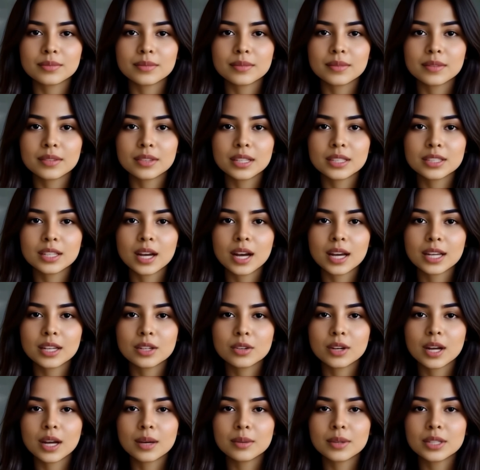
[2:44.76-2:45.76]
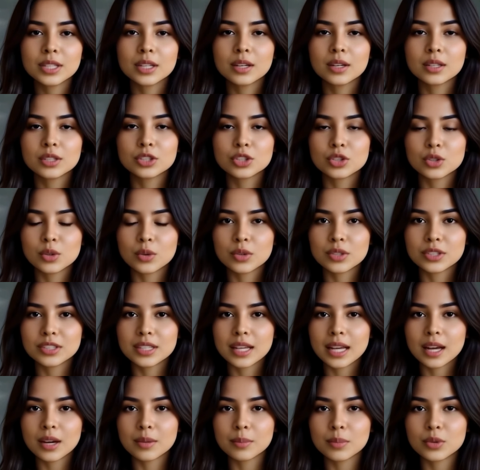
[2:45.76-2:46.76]
The diagram here shows
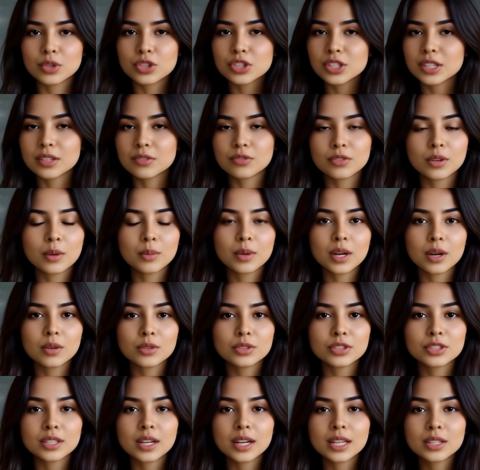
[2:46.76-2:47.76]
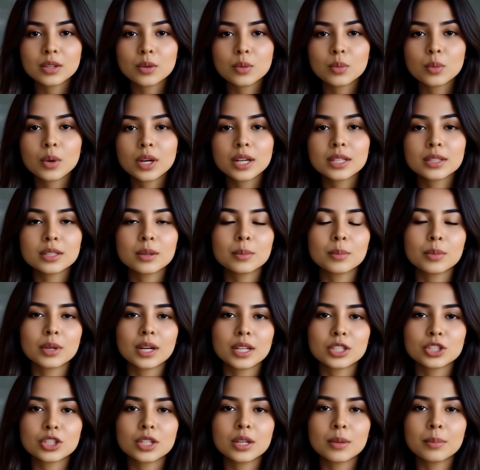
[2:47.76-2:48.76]
air pushing from outside while the
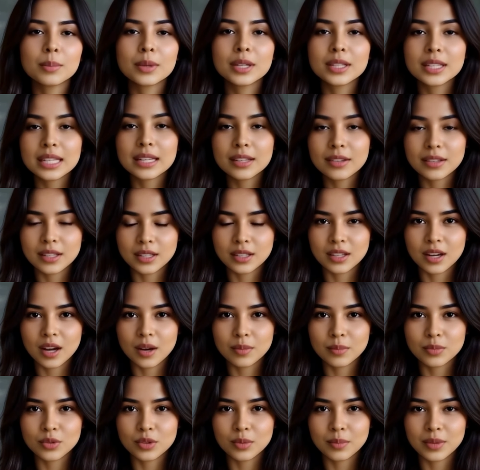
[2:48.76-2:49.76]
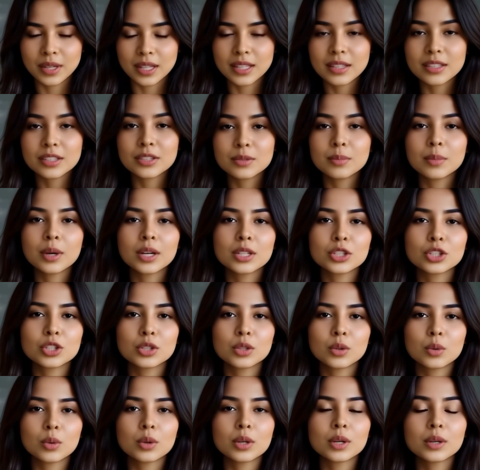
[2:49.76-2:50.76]
pressure beneath the cup remains much
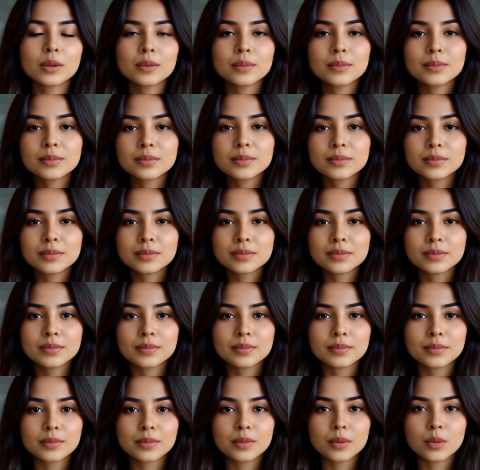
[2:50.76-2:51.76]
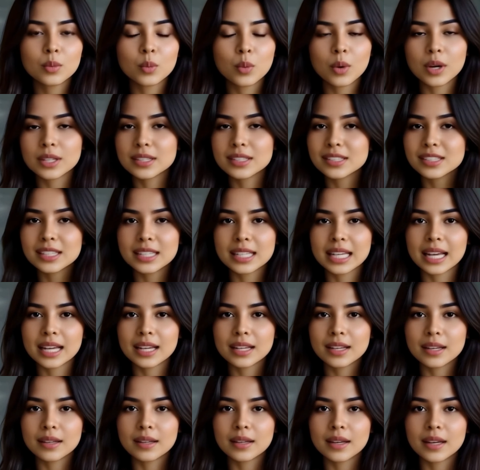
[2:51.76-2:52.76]
lower. Once
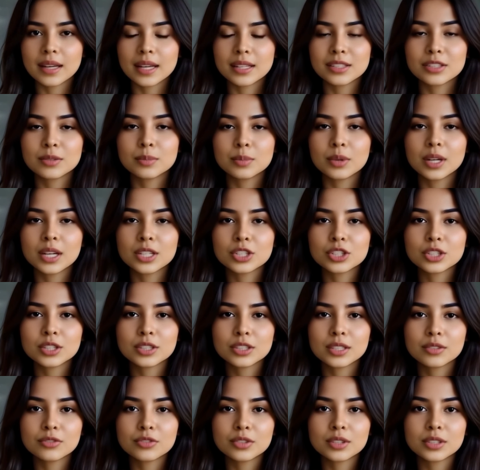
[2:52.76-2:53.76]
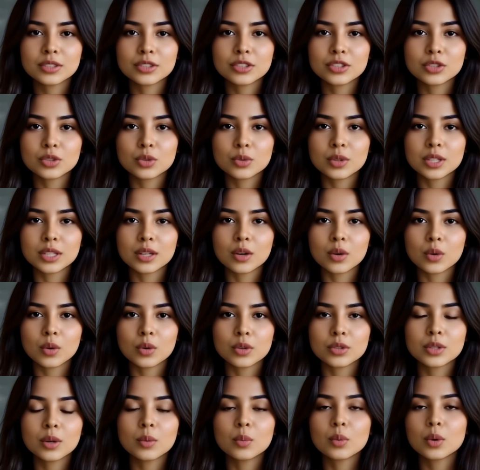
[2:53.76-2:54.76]
again, it's pressure difference doing all
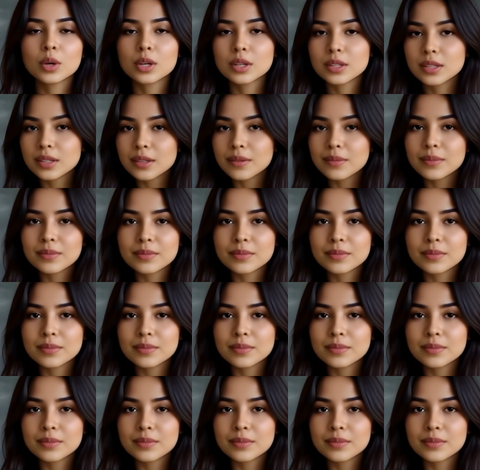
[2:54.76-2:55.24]
the work.